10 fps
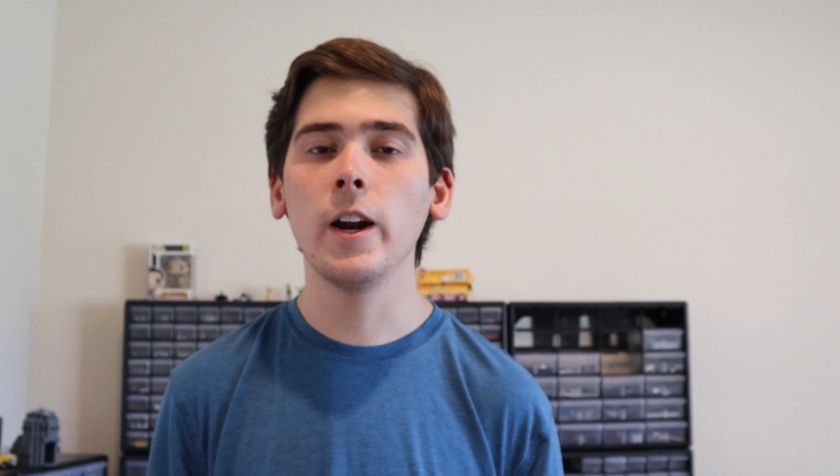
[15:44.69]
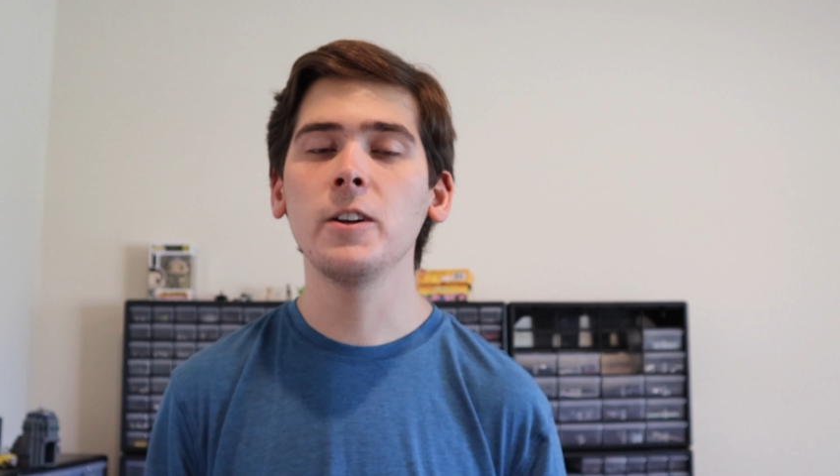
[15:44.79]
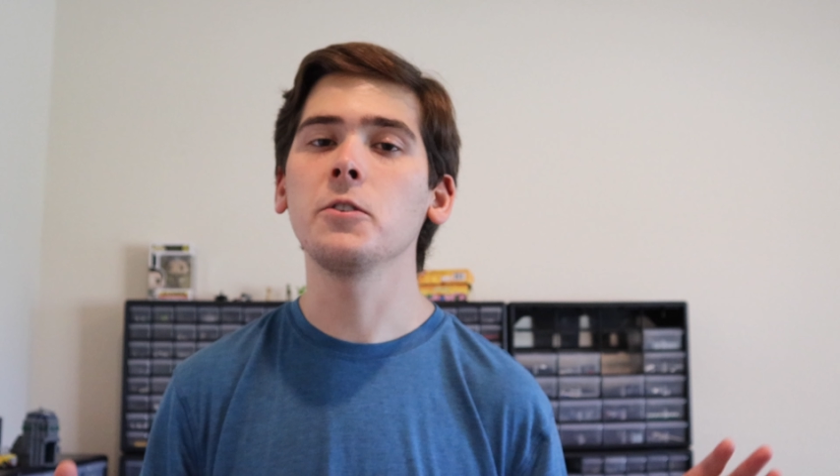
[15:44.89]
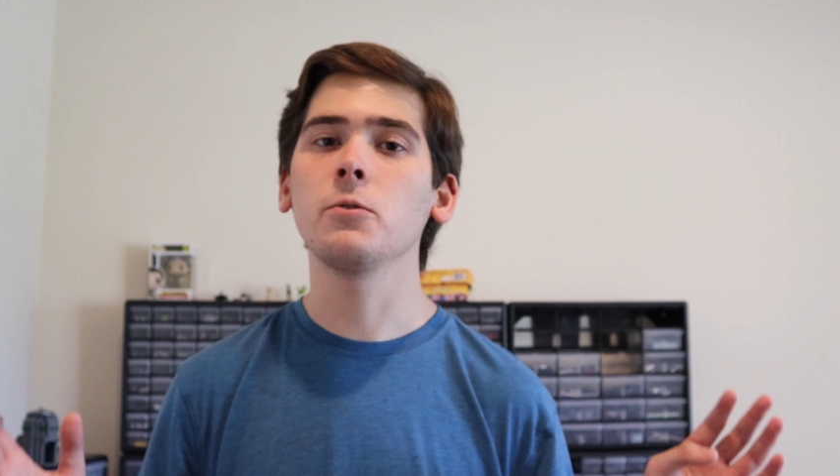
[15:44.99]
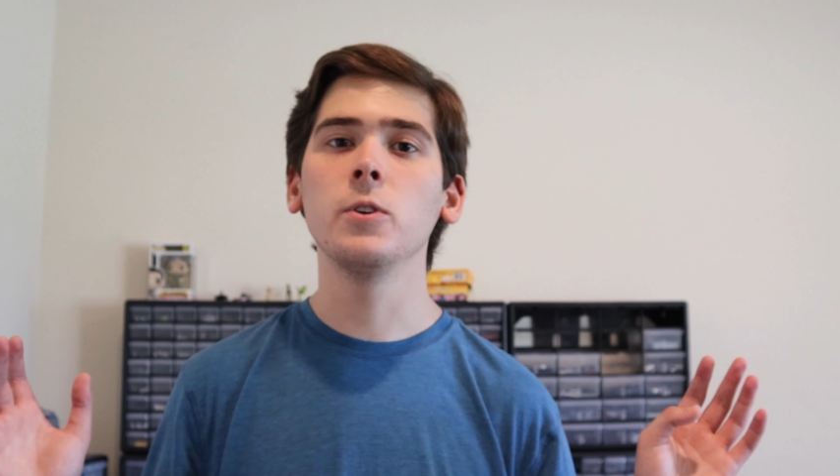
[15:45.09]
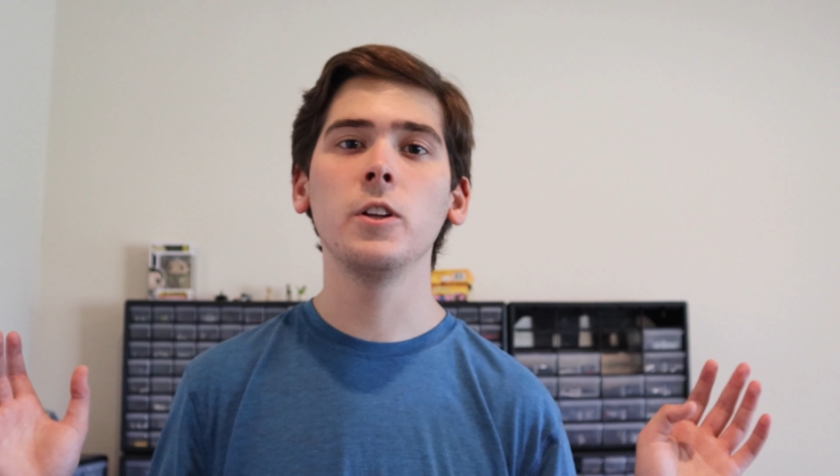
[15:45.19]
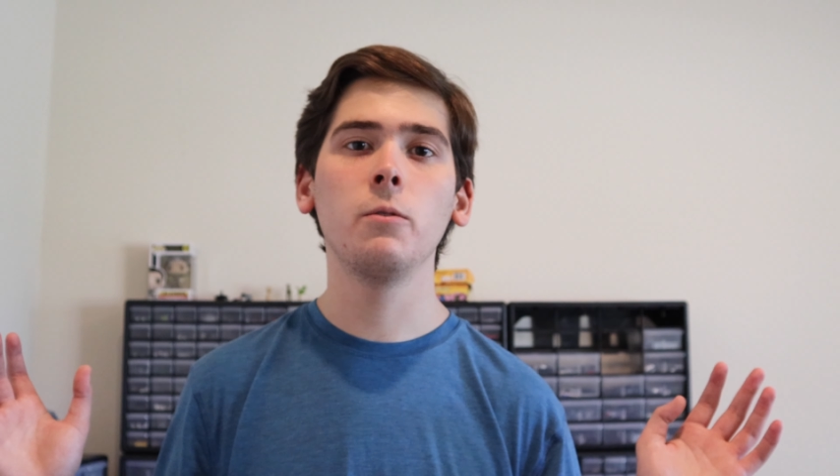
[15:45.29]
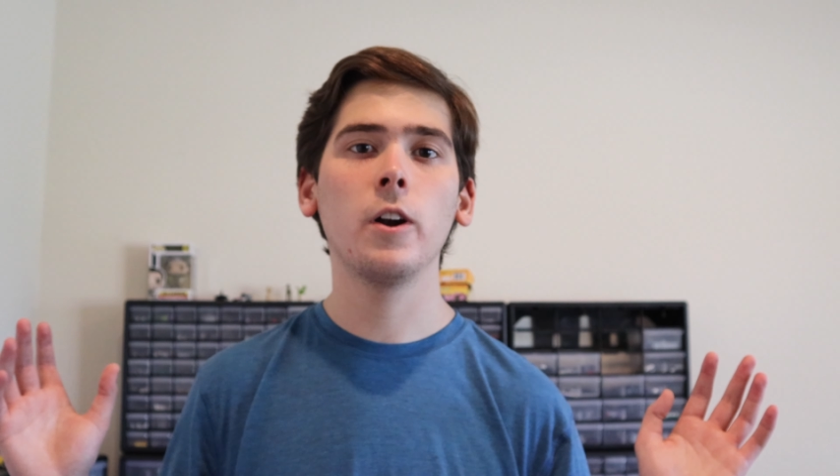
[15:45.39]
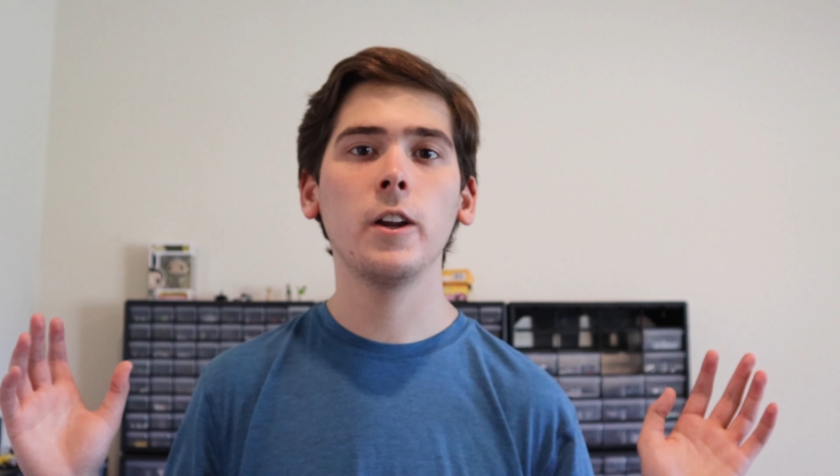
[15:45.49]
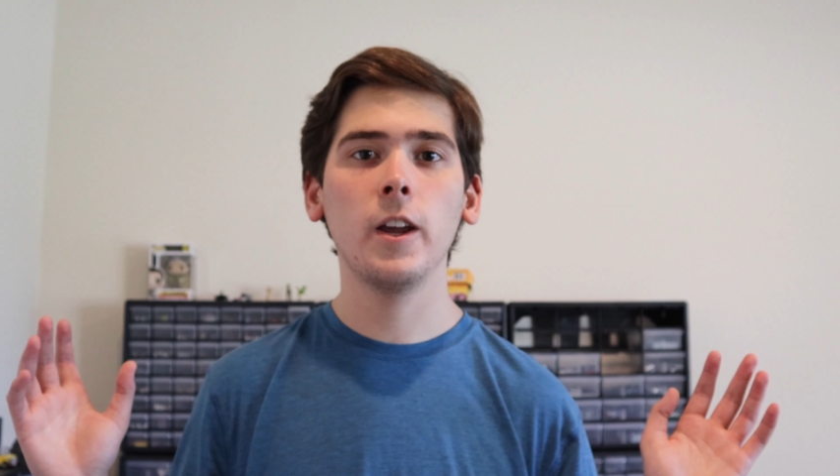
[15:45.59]
I just really
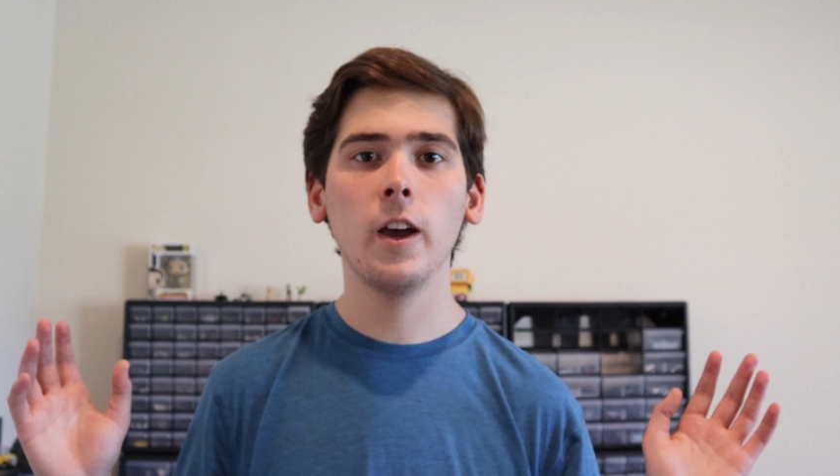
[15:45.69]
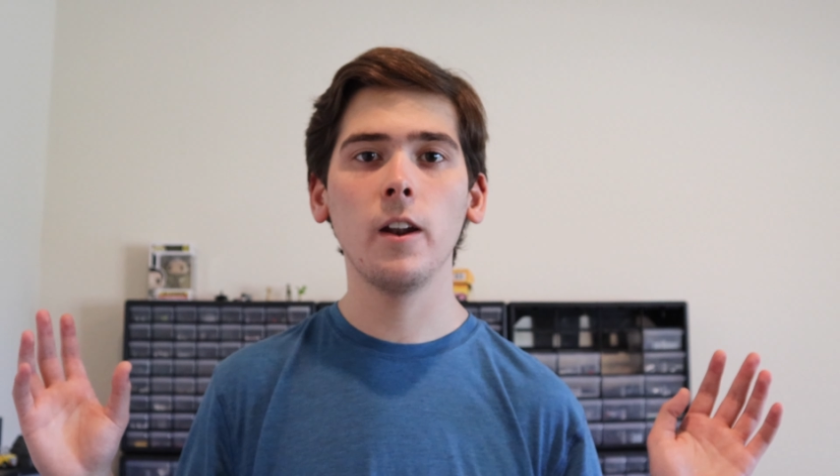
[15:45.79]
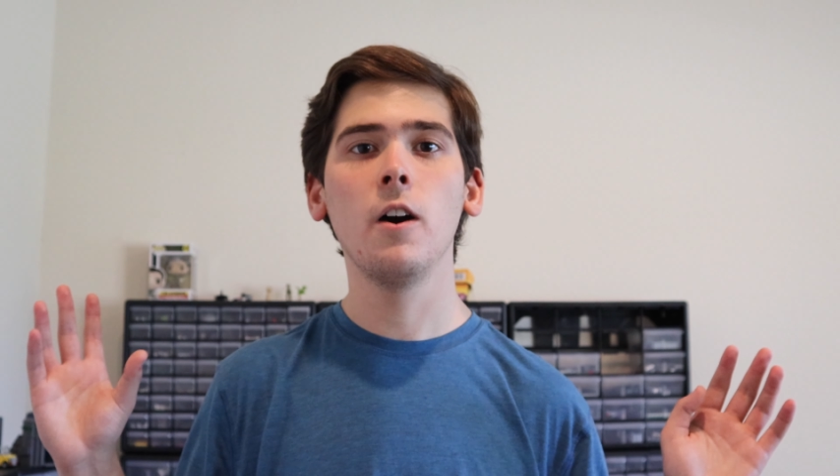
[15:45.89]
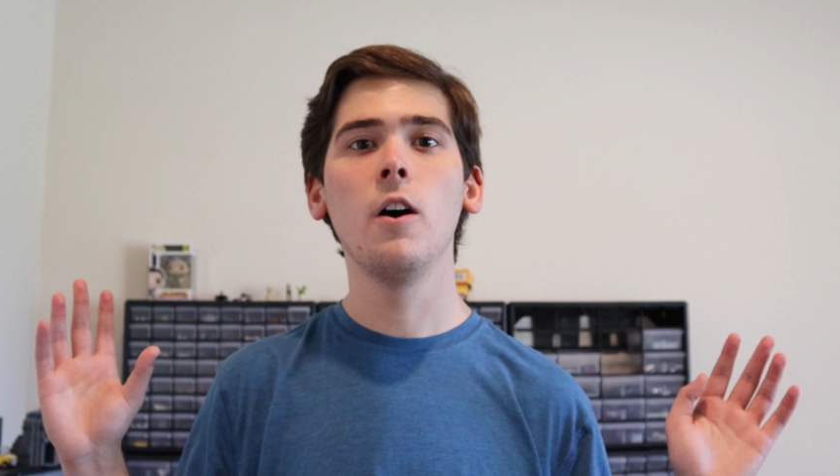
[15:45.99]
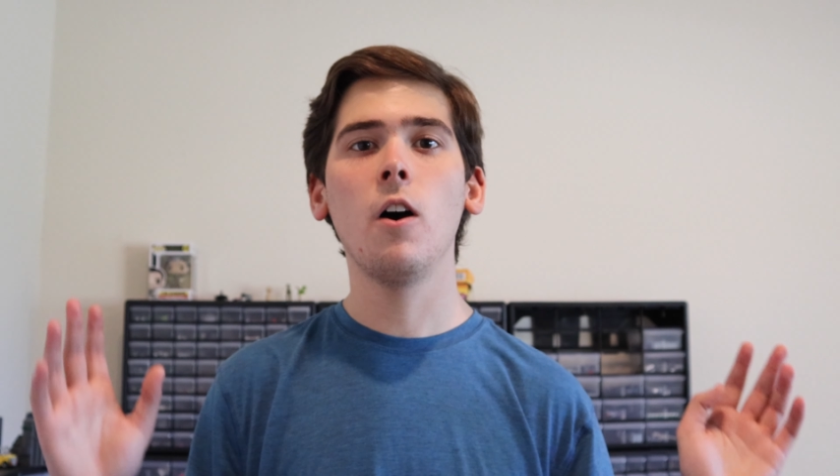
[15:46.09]
wanted to get